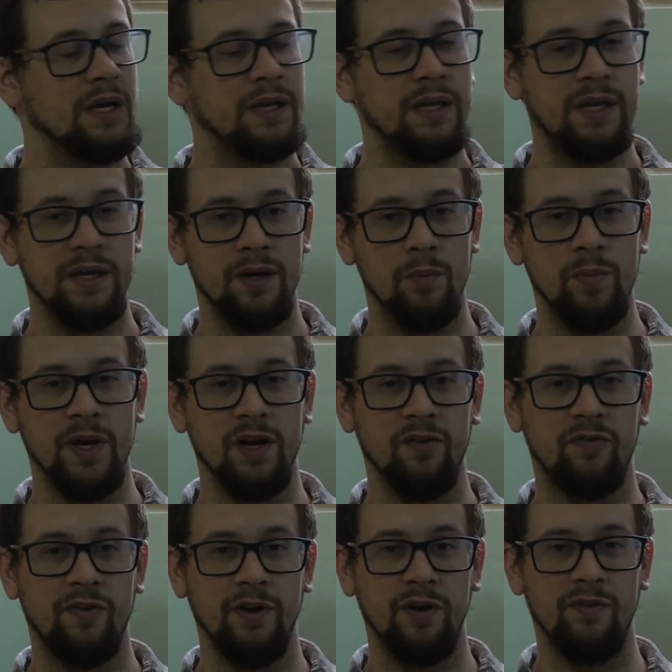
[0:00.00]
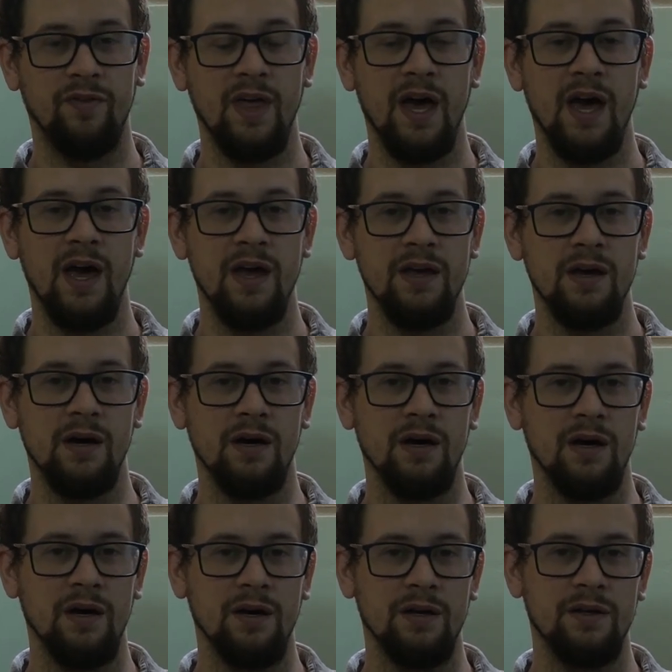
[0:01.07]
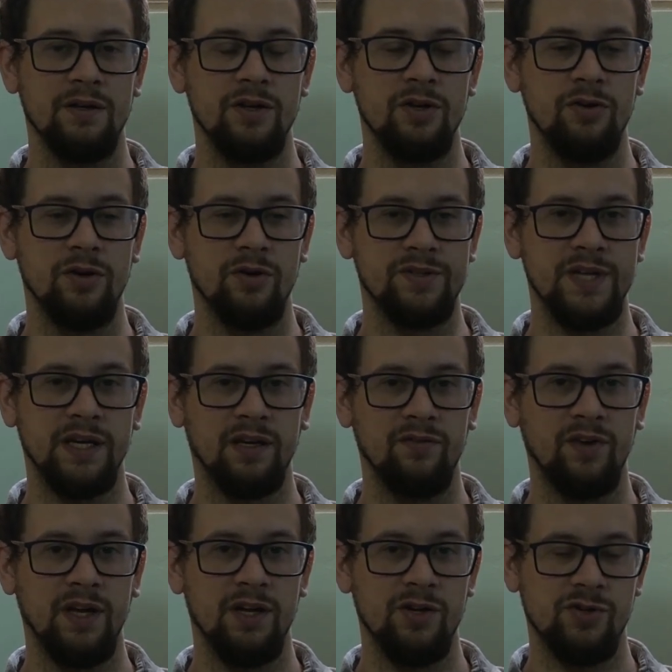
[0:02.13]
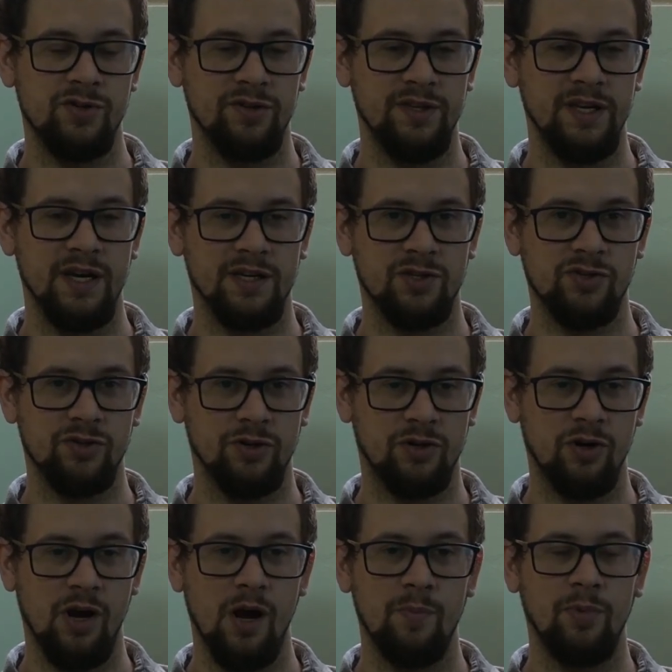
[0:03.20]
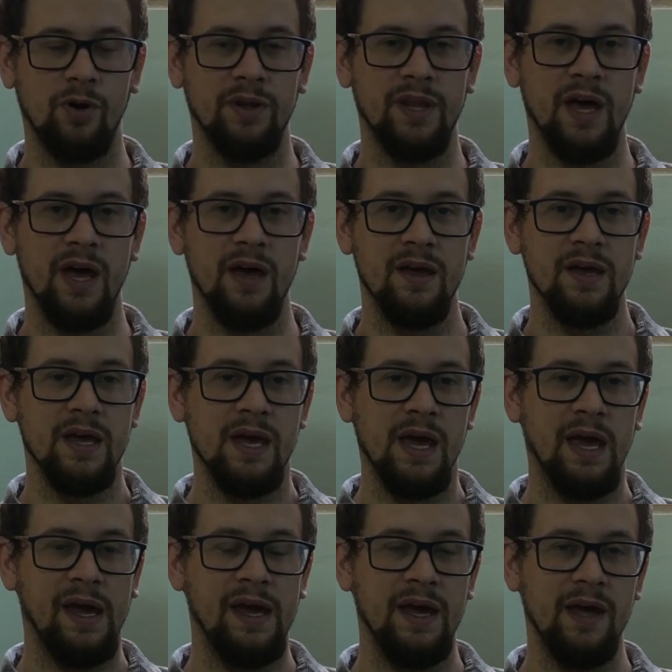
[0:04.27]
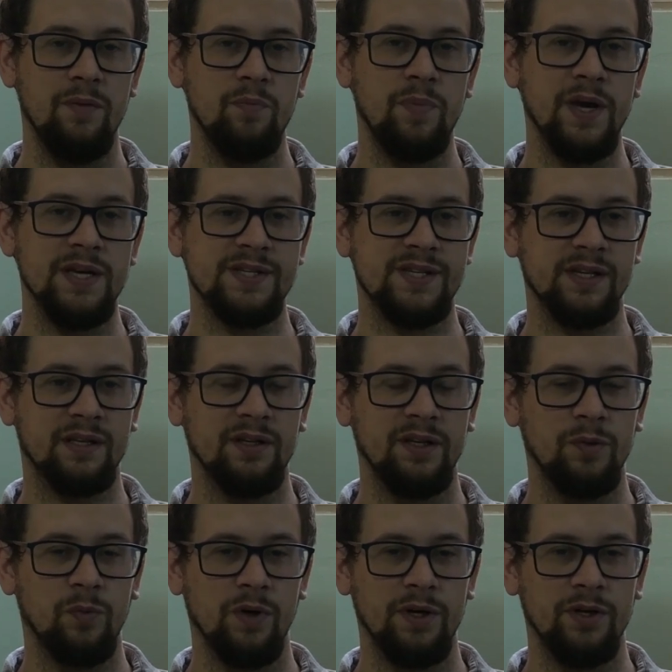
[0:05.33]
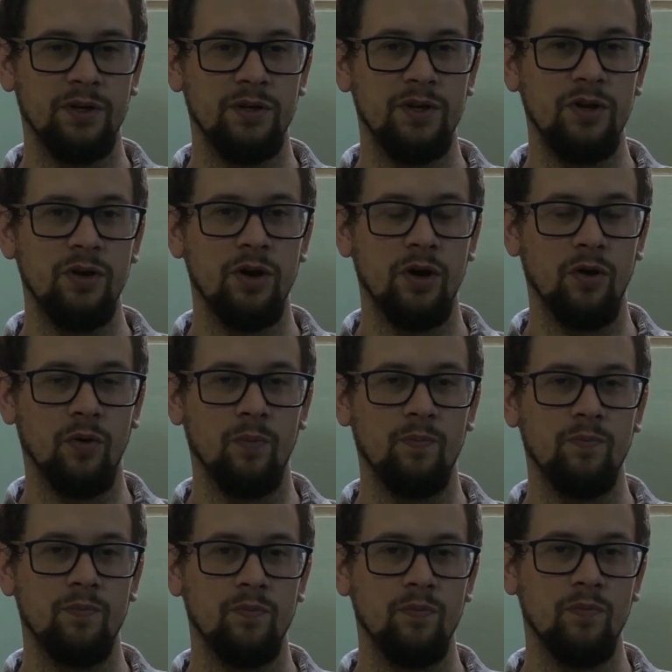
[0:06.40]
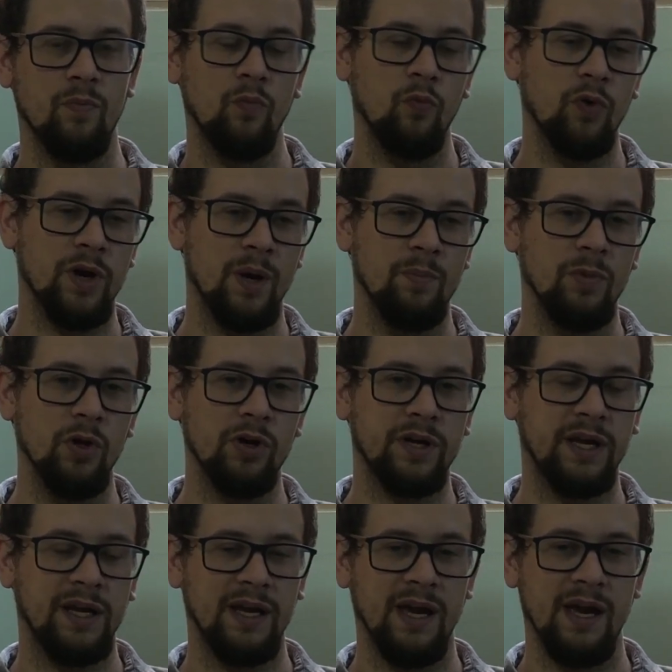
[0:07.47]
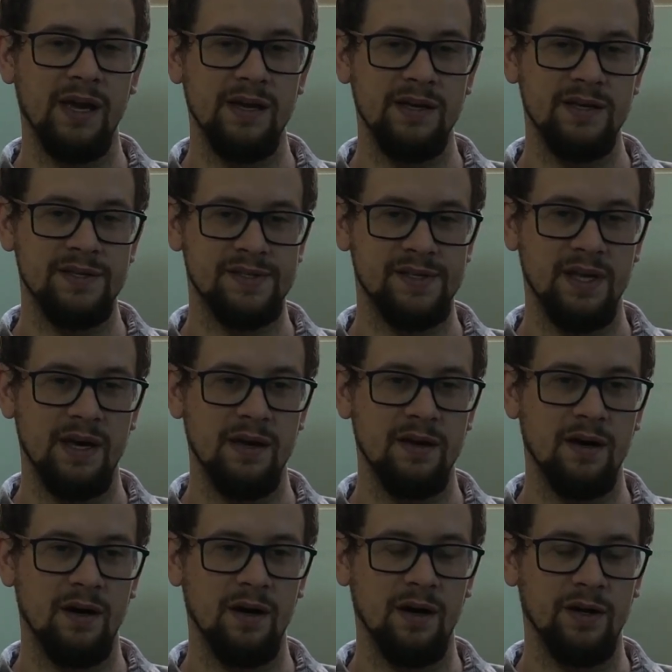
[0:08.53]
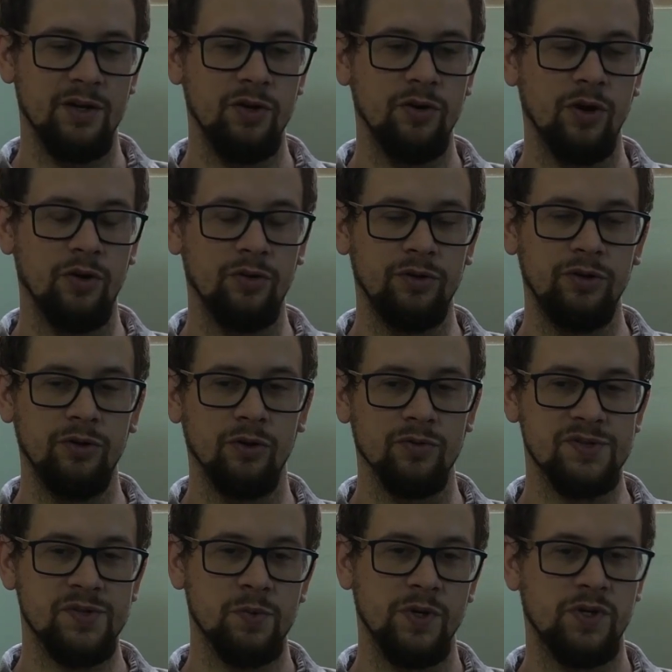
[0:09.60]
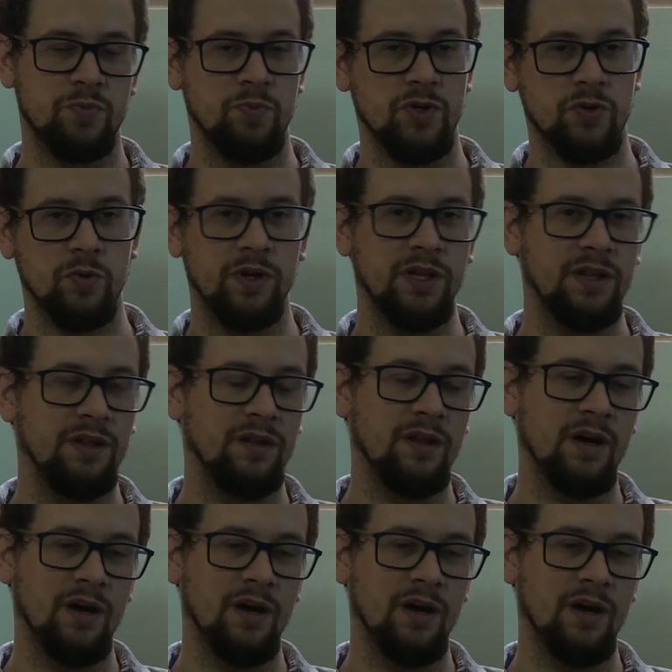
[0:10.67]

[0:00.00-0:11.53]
get a benefit of that, you know, take advantage of the extra crop on that. And basically what, you know, what I'm looking at is that, you know, you don't switch between,